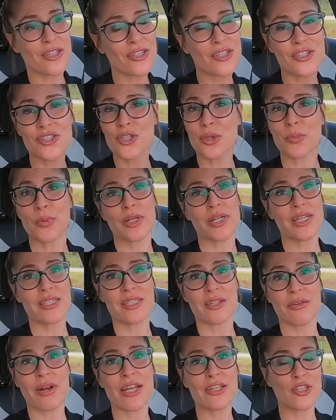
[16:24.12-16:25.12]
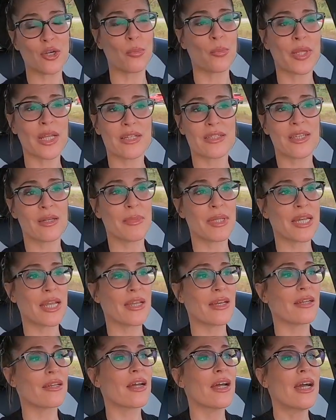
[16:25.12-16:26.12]
super easy, right? Don't be
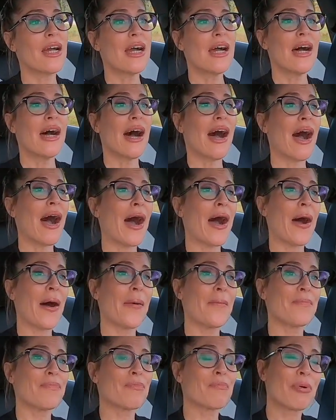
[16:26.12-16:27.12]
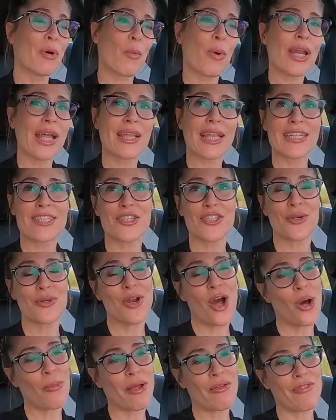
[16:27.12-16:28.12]
intimidated. But what I like to do in
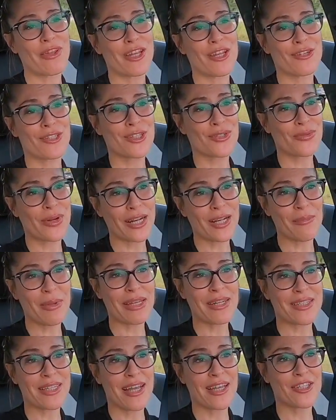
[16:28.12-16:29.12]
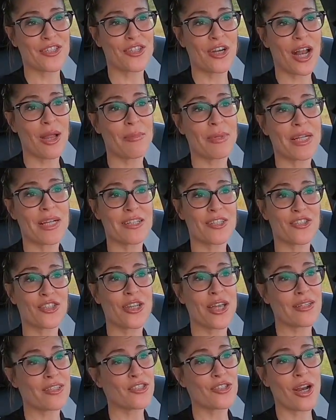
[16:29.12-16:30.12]
all my videos is recommend a test drive, because
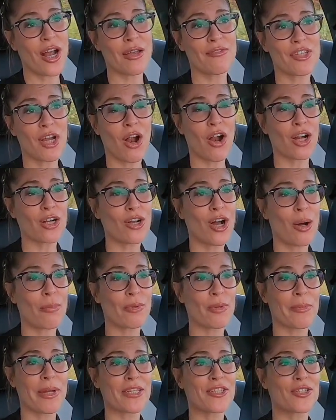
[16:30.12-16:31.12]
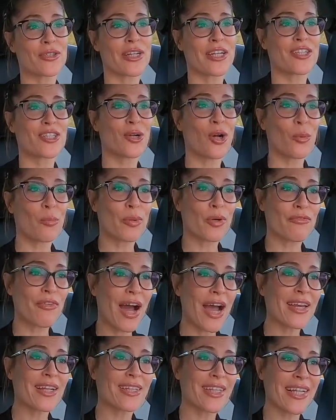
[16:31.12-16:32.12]
test drives are complimentary. So I'll
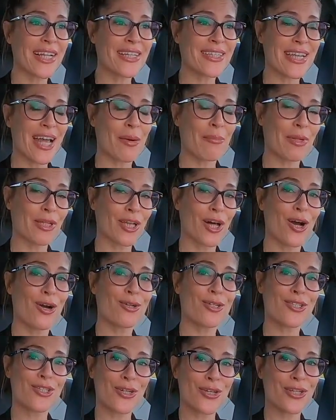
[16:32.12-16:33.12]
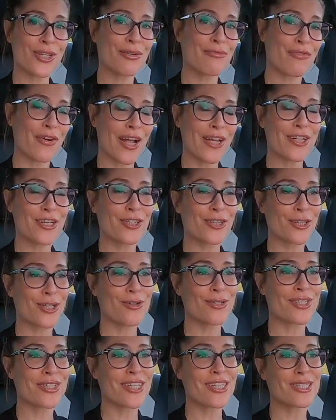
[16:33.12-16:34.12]
provide a link down below so you can find your
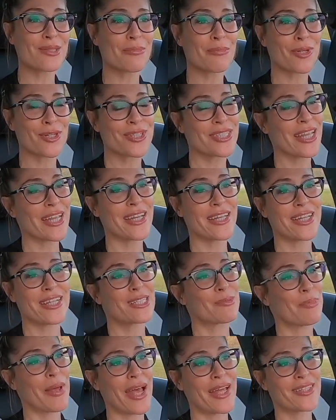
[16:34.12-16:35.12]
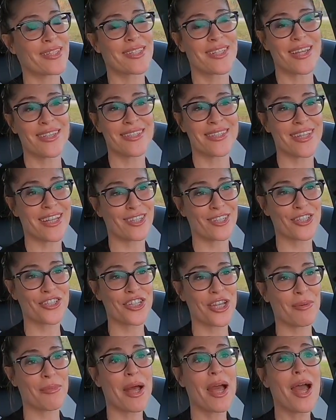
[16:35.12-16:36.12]
closest Mercedes-Benz
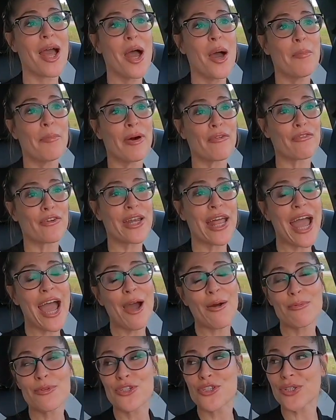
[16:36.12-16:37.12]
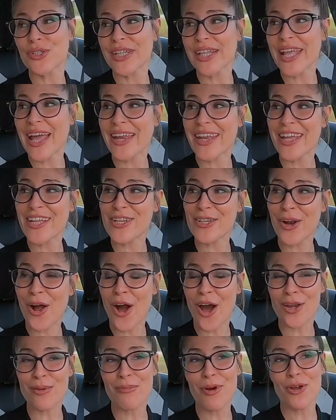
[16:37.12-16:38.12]
dealership. But for now, I'm Juliana, your
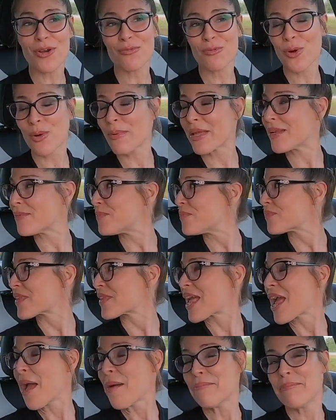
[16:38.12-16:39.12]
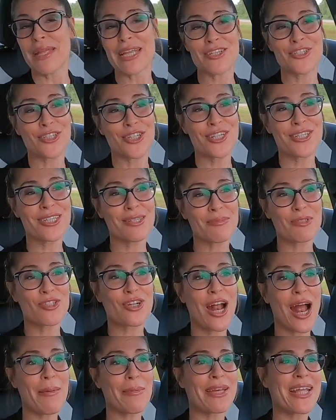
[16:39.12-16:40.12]
automotive woman. Make sure you
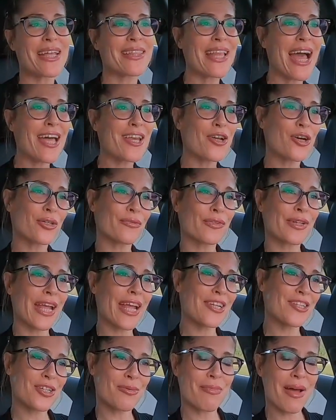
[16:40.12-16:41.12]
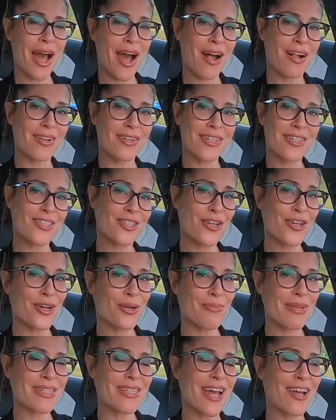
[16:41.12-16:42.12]
subscribe and hit that notification bell so you don't
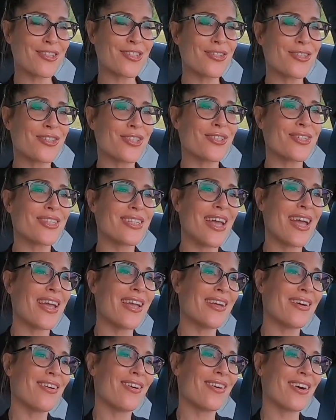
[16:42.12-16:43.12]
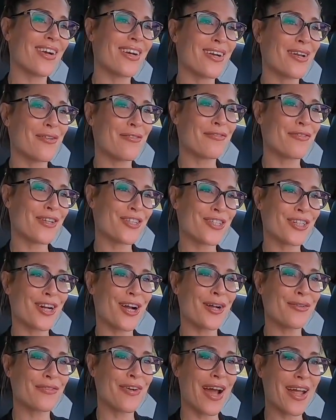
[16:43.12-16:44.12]
miss out to Tuesday or Feature
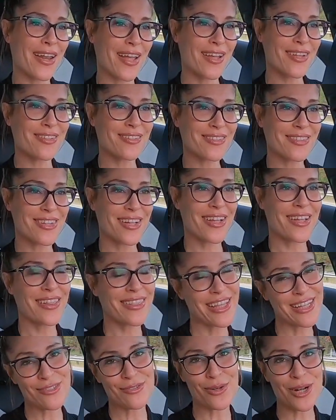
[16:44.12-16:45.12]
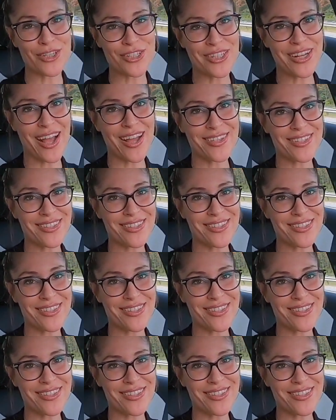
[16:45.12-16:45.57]
Car Friday. Thanks for watching, guys.